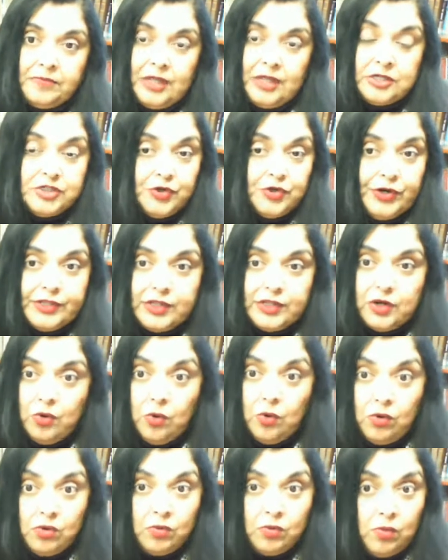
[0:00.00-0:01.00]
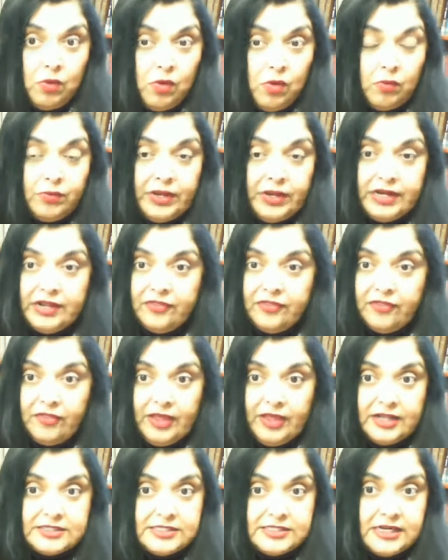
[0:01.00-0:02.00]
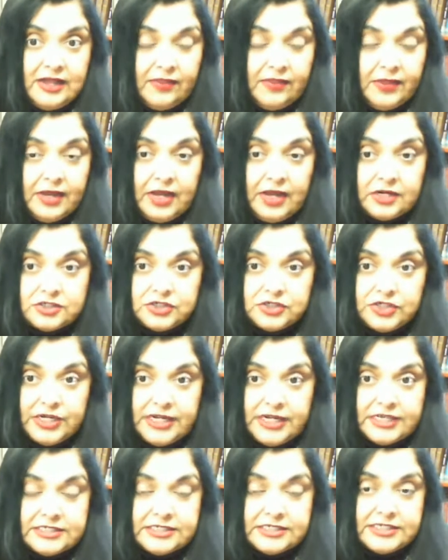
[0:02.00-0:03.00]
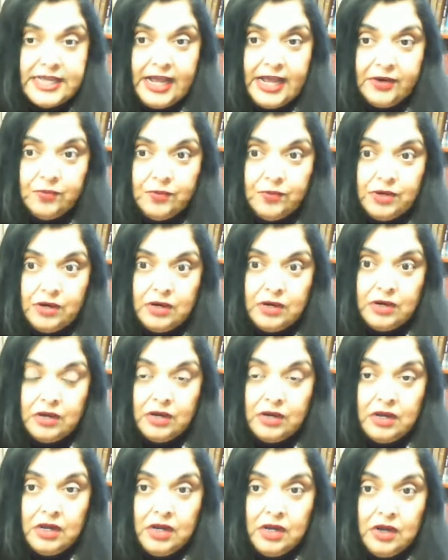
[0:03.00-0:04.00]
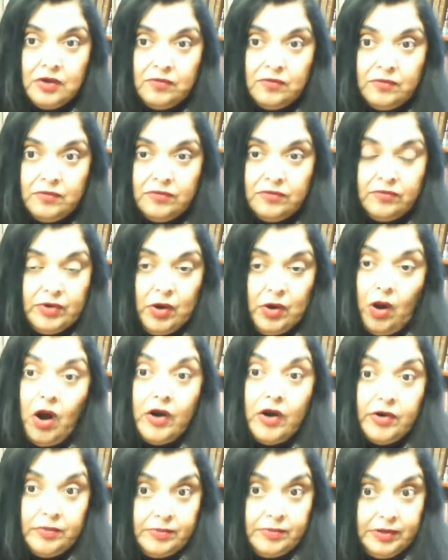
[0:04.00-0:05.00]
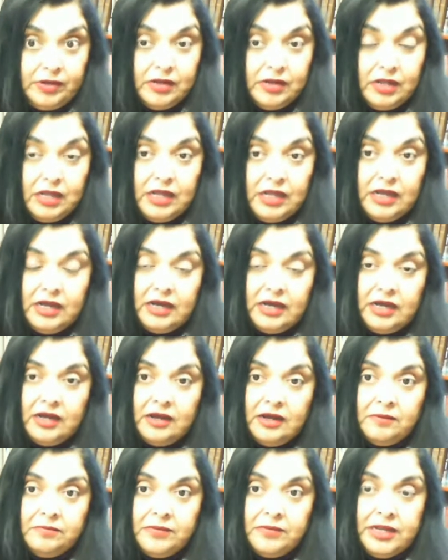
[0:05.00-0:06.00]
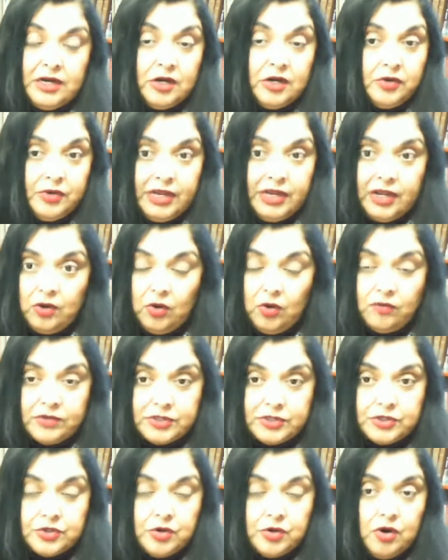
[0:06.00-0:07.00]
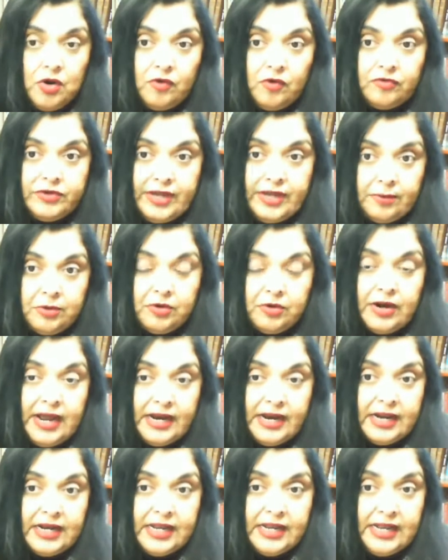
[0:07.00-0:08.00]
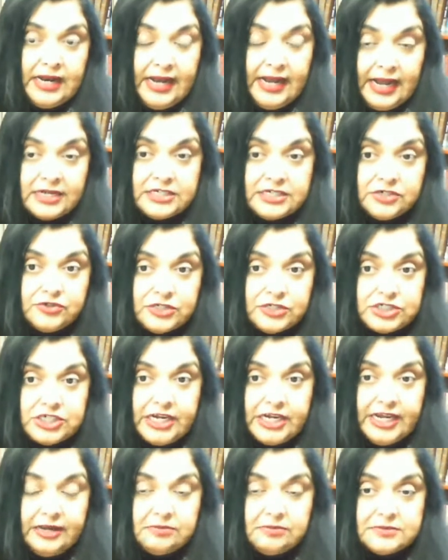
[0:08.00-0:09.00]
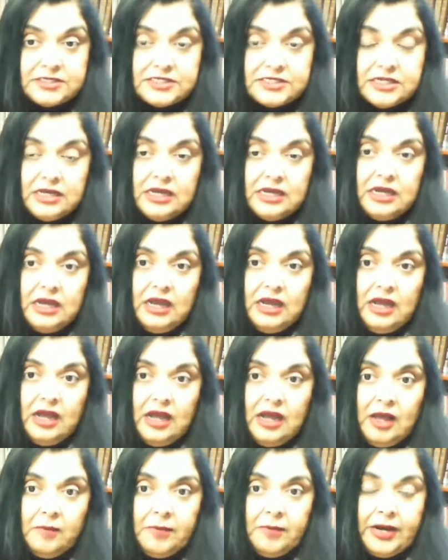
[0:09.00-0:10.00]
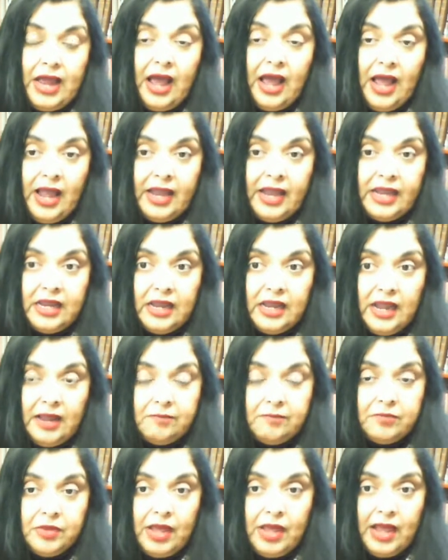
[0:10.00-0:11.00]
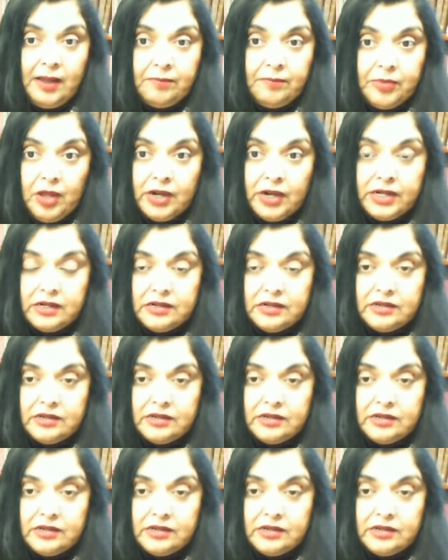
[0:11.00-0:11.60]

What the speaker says: During the Cold War, we did things in other countries that were horrible, including overthrow of democratically elected regimes. But I'm not.